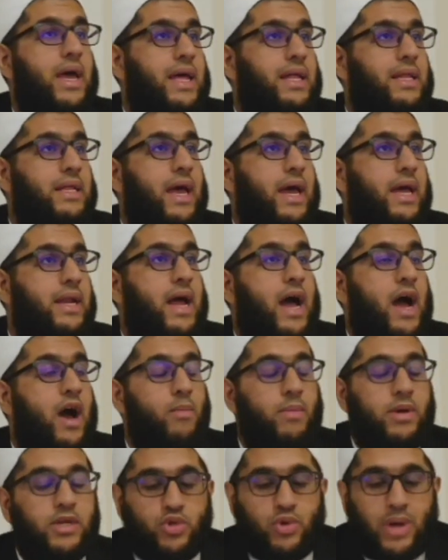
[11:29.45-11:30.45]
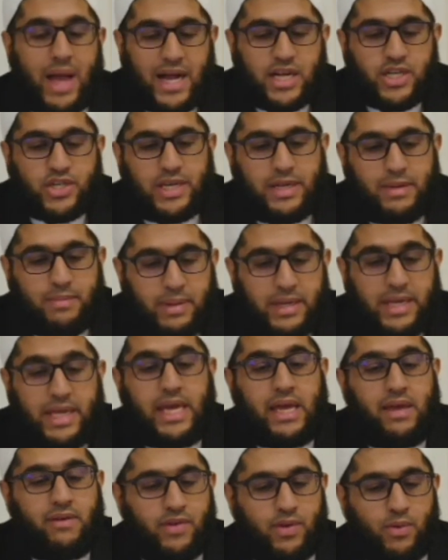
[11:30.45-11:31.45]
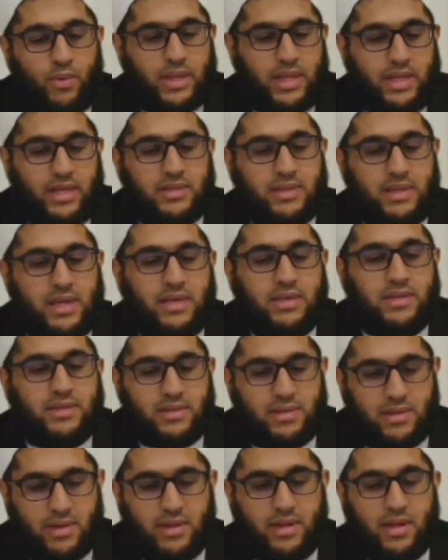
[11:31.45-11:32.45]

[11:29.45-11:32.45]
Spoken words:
and how much you actually believe in what these things